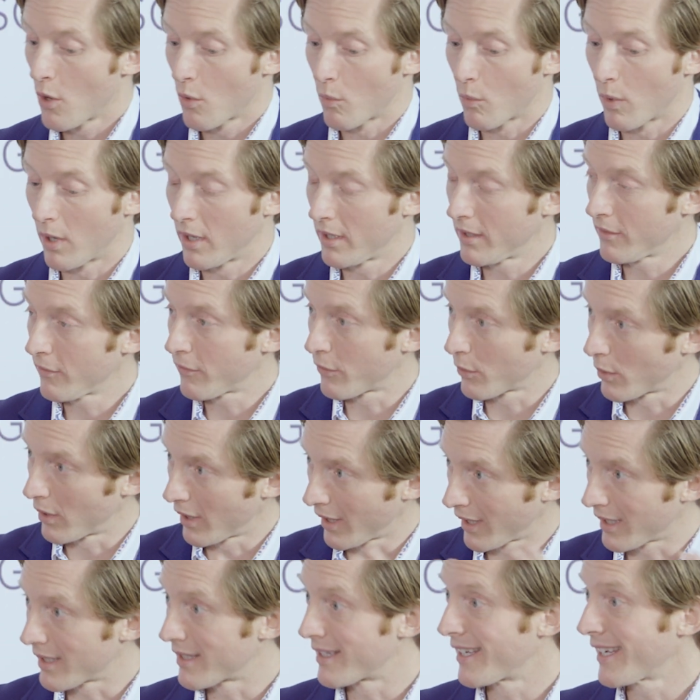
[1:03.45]
One, for
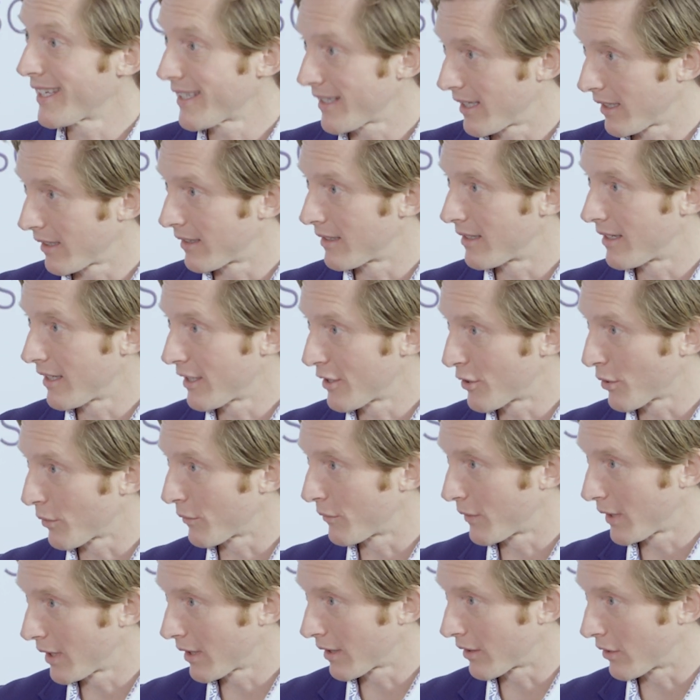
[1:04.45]
existing
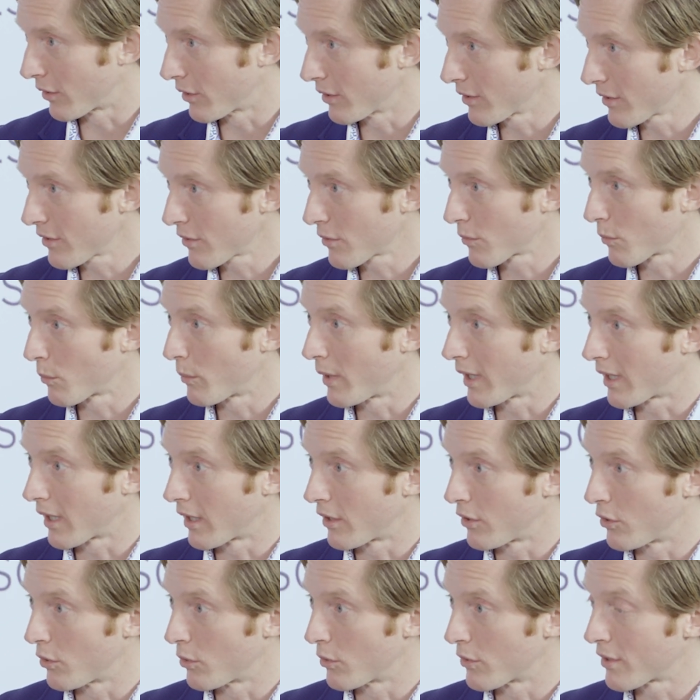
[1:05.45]
diesel vehicles, we
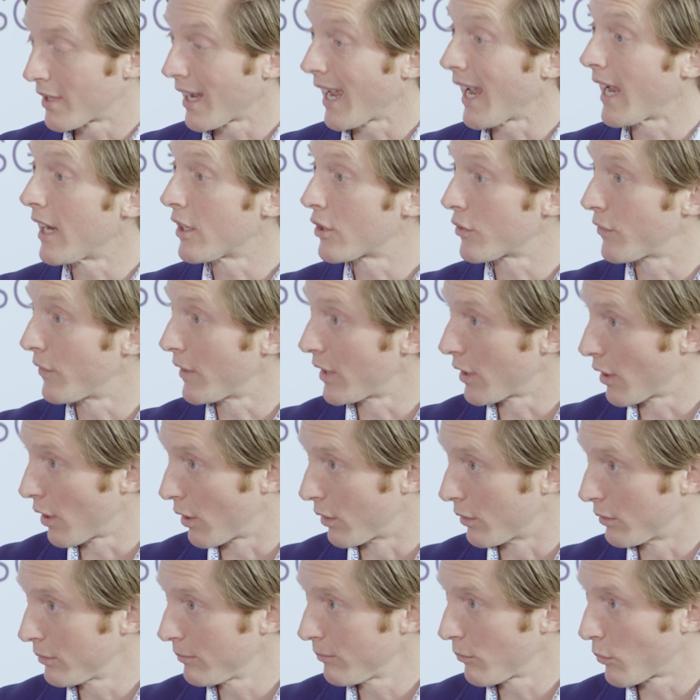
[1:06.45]
can use
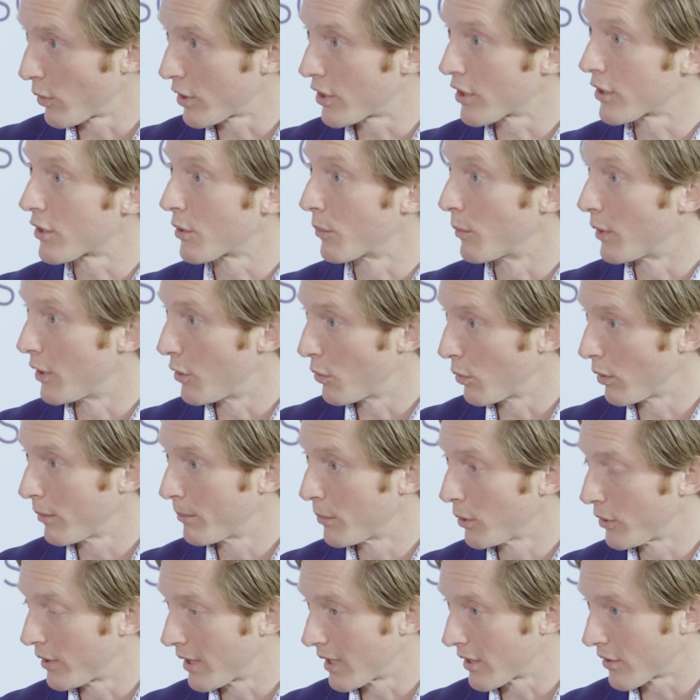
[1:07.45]
HVO, which is a
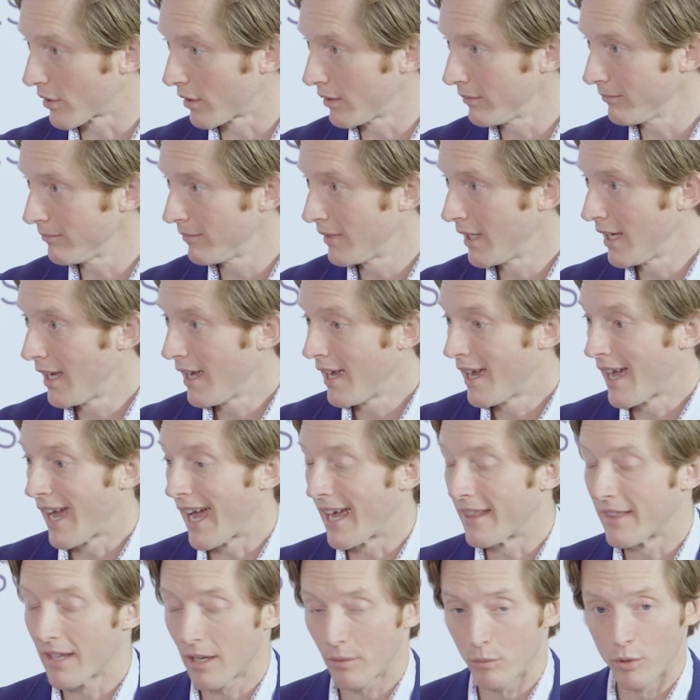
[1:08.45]
renewable diesel,
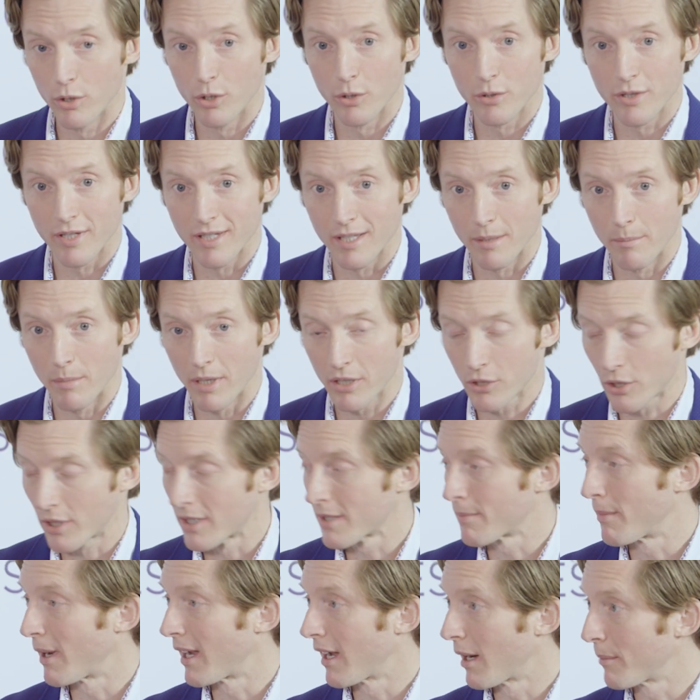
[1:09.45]
and that reduces
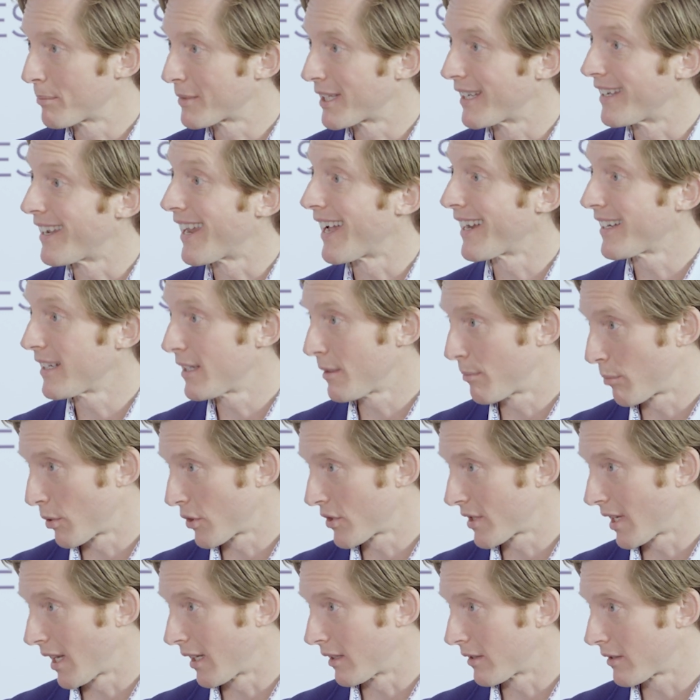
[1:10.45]
emissions by up to
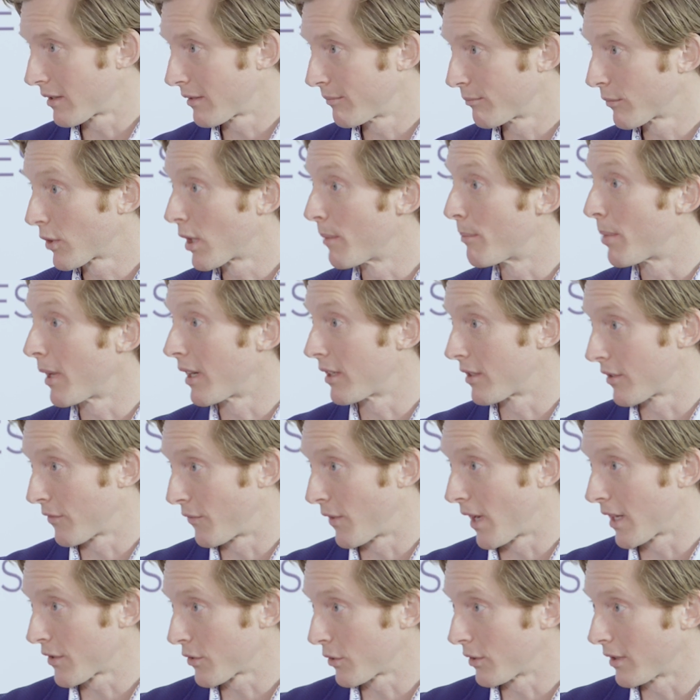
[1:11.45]
90% compared to
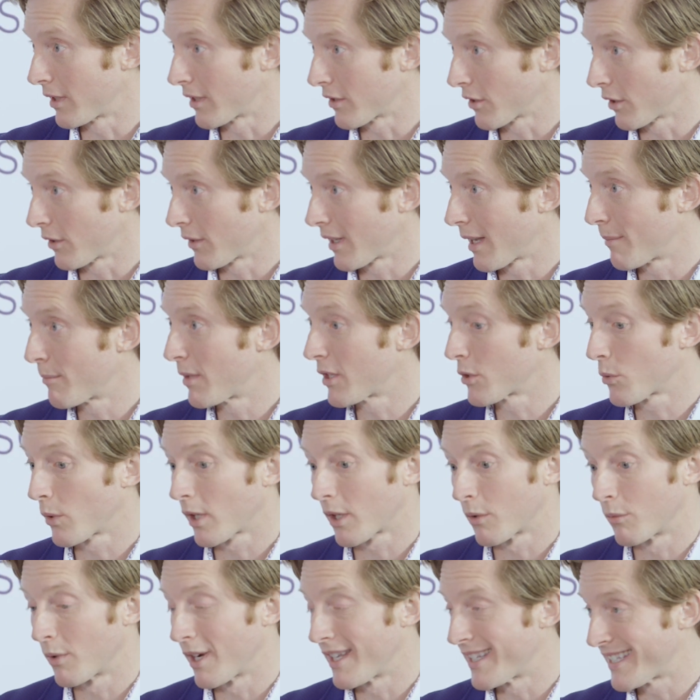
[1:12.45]
fossil diesel. That means
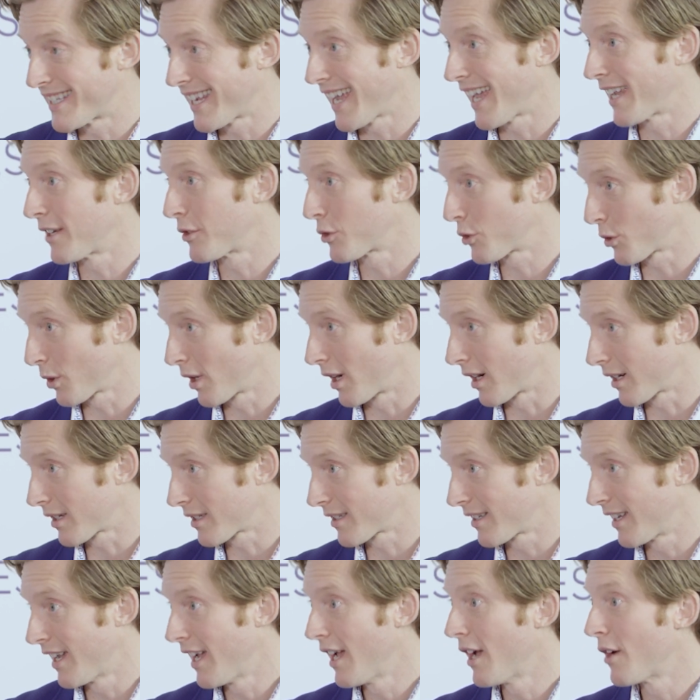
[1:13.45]
we can run 10
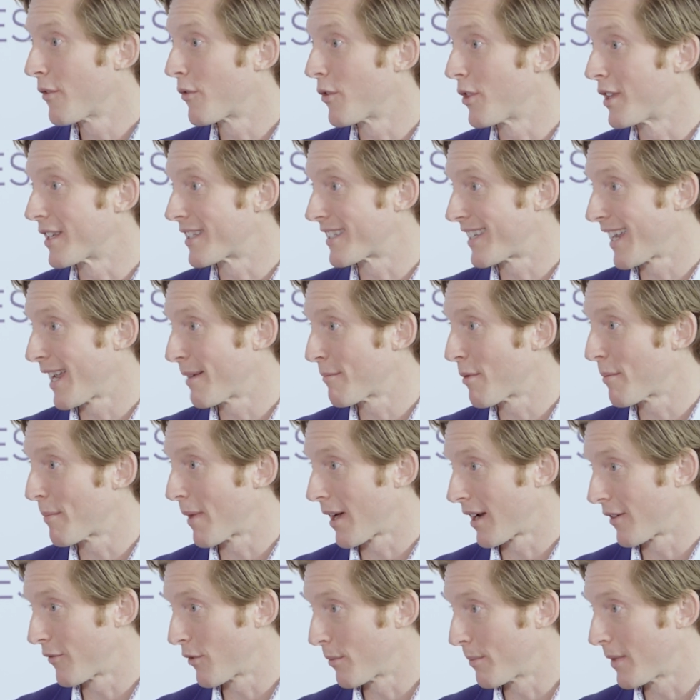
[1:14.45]
trucks for the same
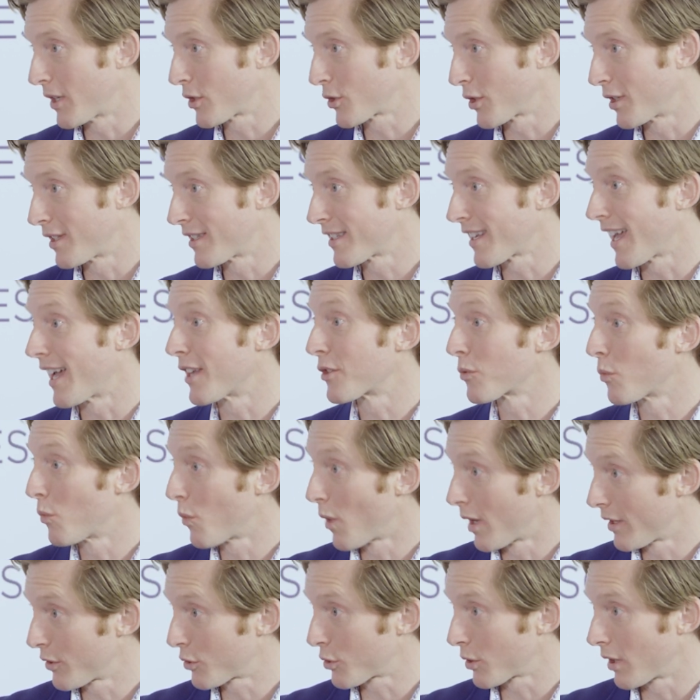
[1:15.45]
amount of emissions as
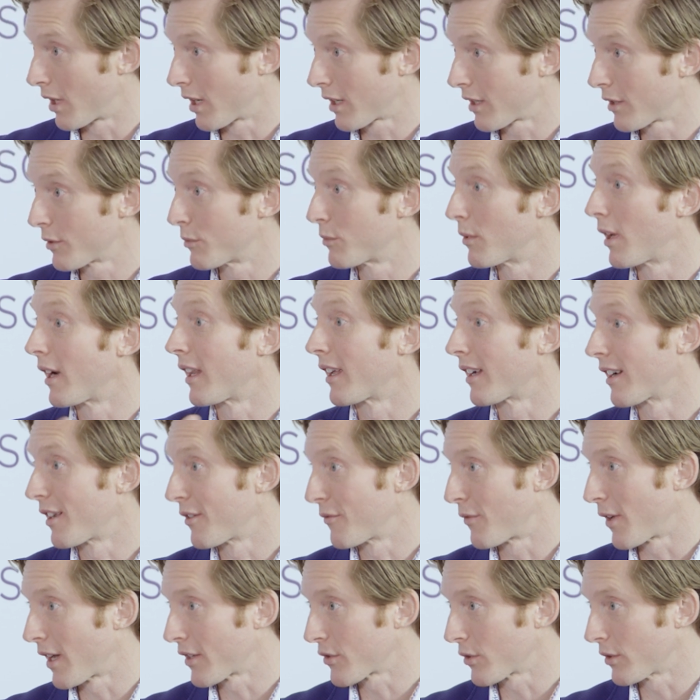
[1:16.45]
one truck running
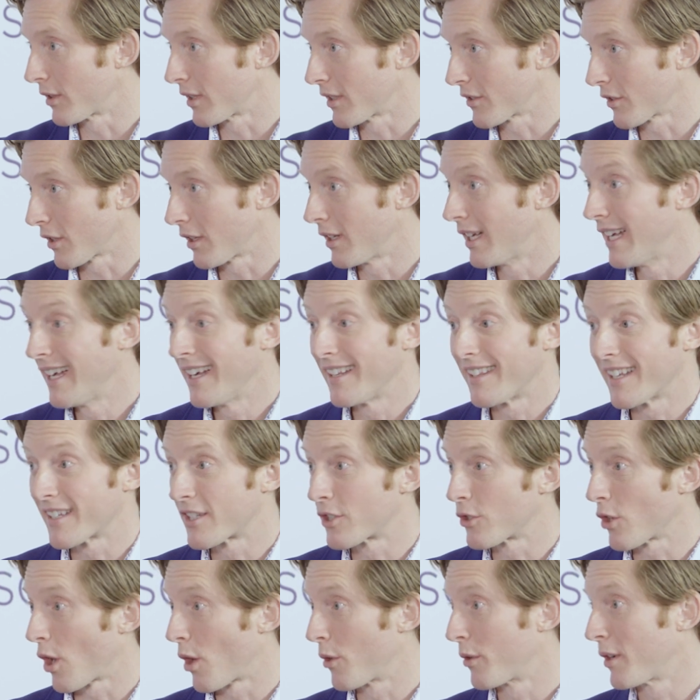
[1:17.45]
on fossil diesel.
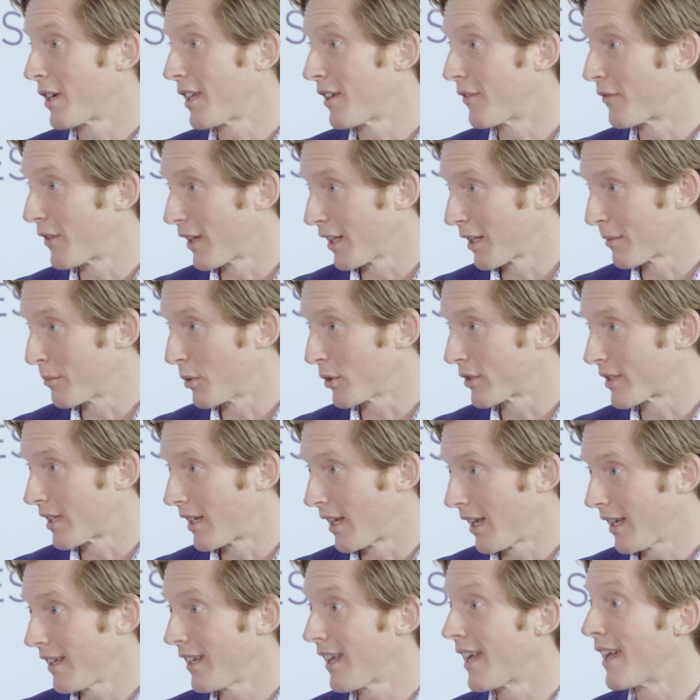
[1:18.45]
This is already available
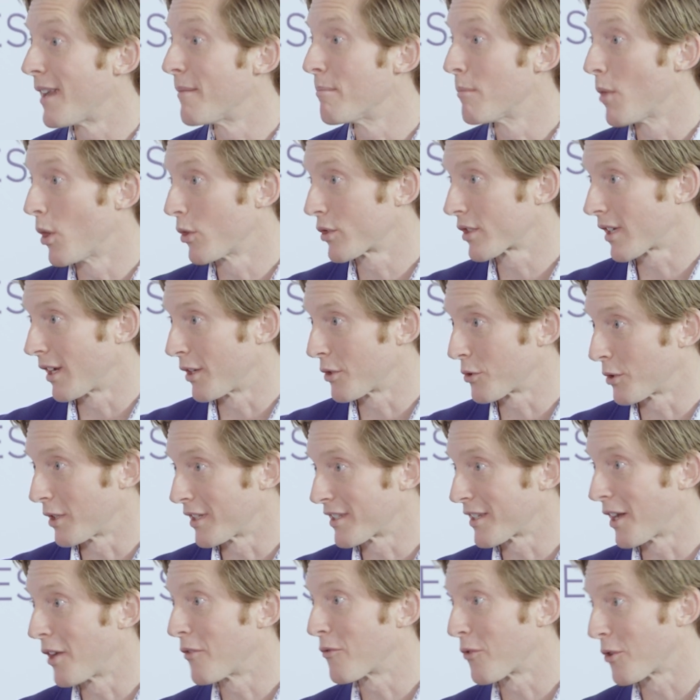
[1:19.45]
today in most
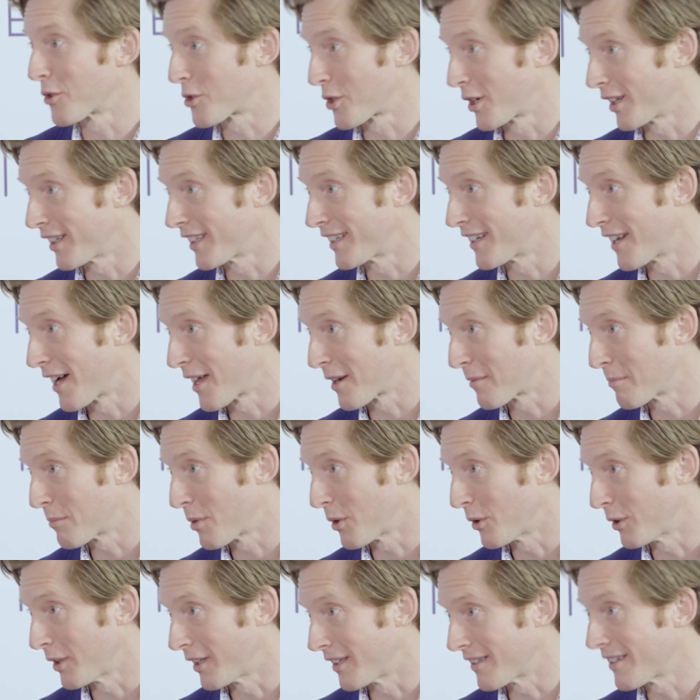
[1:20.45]
countries, unfortunately not in
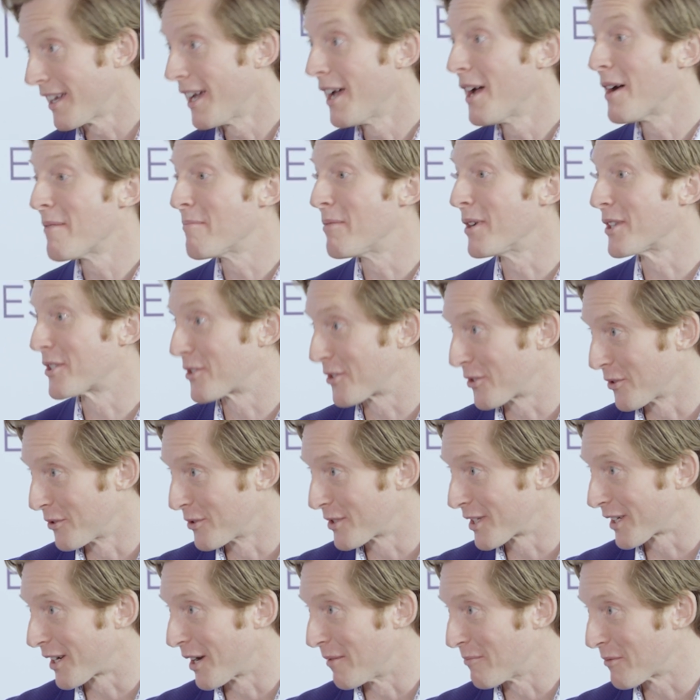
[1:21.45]
Poland, but
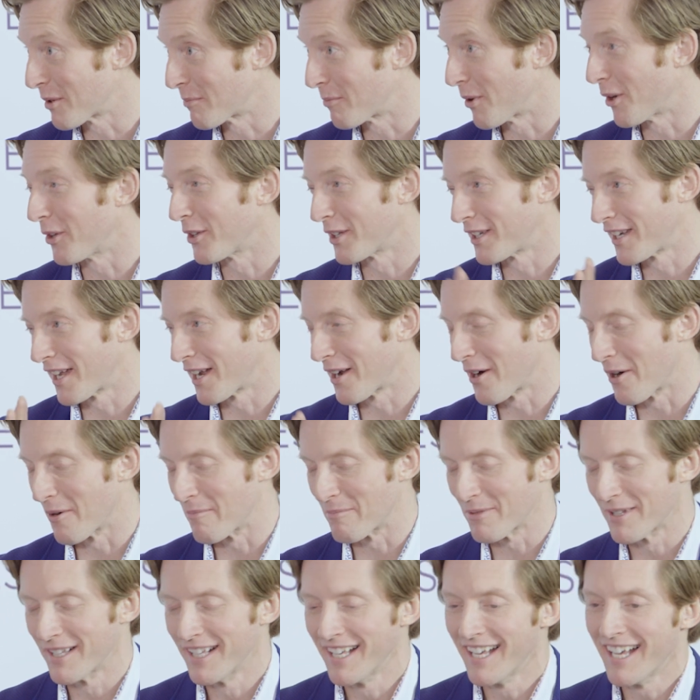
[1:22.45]
soon to come to Poland, I hope.